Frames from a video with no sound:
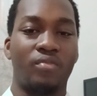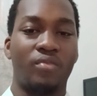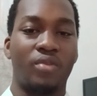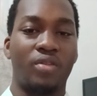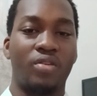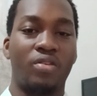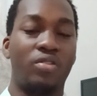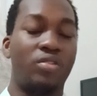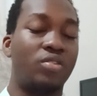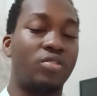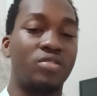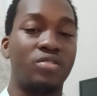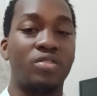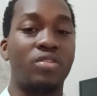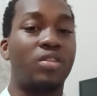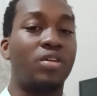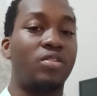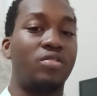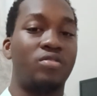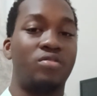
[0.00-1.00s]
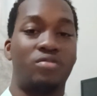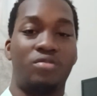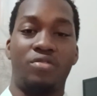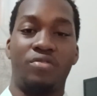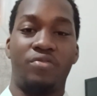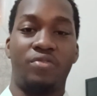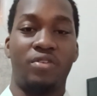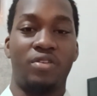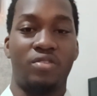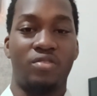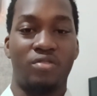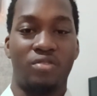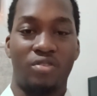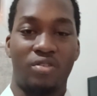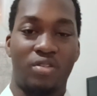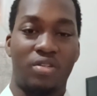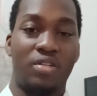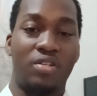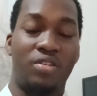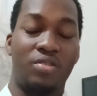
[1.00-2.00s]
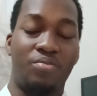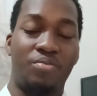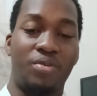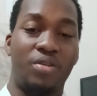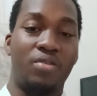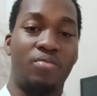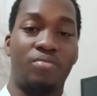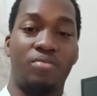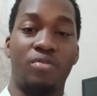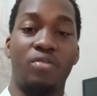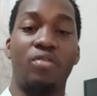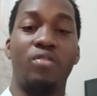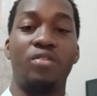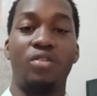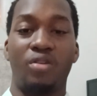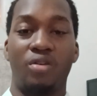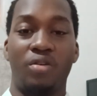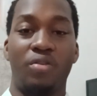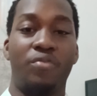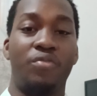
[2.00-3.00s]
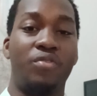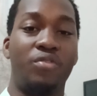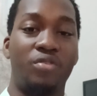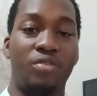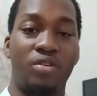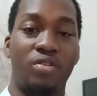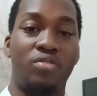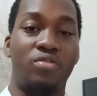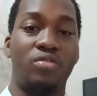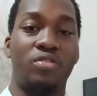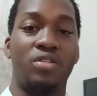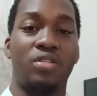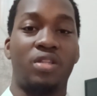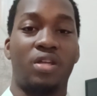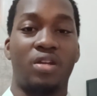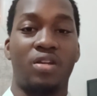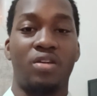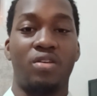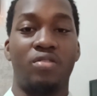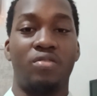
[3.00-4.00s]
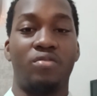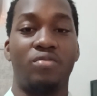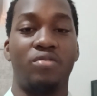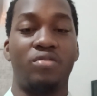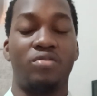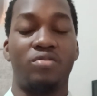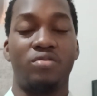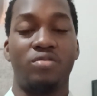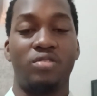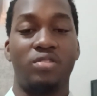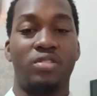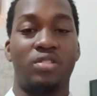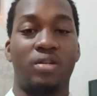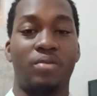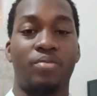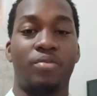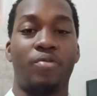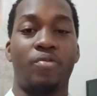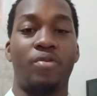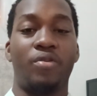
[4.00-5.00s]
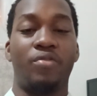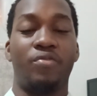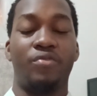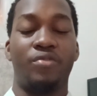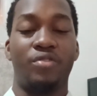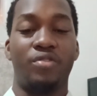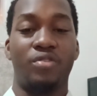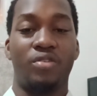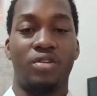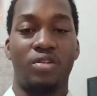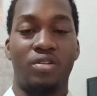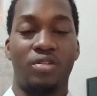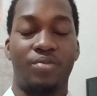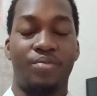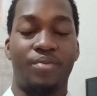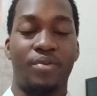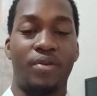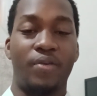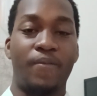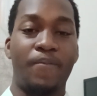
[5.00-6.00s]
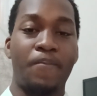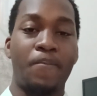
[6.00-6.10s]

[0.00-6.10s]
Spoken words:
It doesn't tell you to refer to the UK DPA, but if you read through it and then you read through the Chapter 1 of the UK DPA,